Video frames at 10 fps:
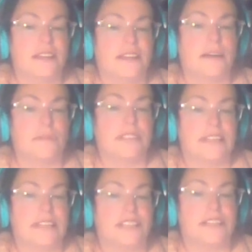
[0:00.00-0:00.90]
the double
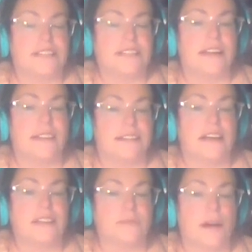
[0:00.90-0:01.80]
digits and it
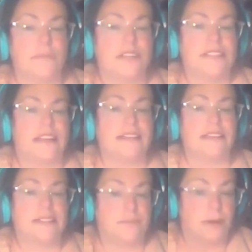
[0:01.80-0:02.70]
does represent
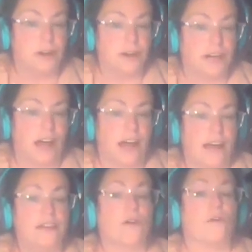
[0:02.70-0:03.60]
a spirit
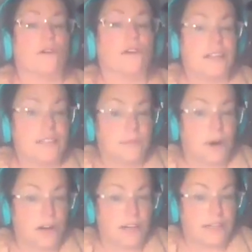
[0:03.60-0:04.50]
guide or a
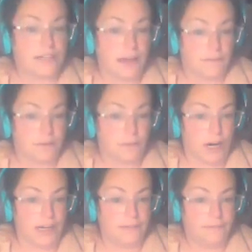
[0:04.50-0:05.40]
departed loved
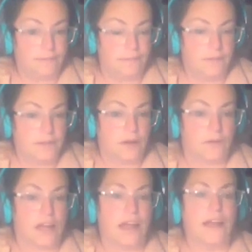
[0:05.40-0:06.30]
one,
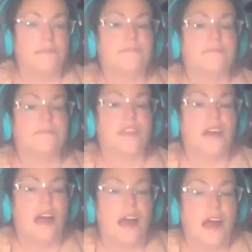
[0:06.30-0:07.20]
okay,
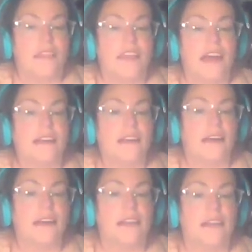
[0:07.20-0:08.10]
then
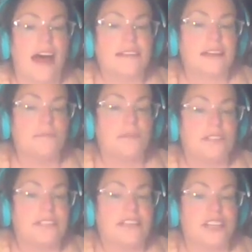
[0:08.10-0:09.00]
that double
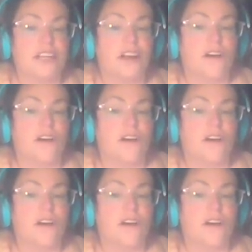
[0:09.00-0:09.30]
digit